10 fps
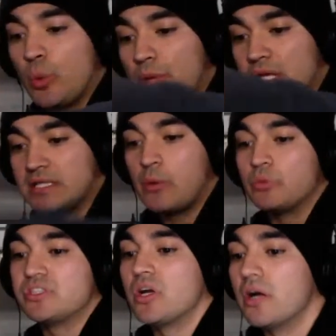that was
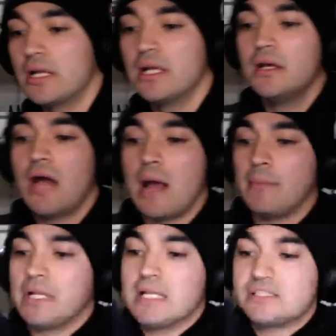stupid and that was dirty.
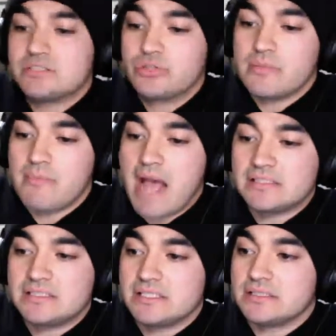I mean, listen to
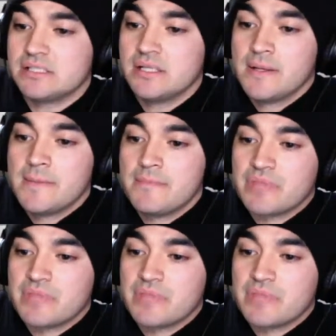the masses.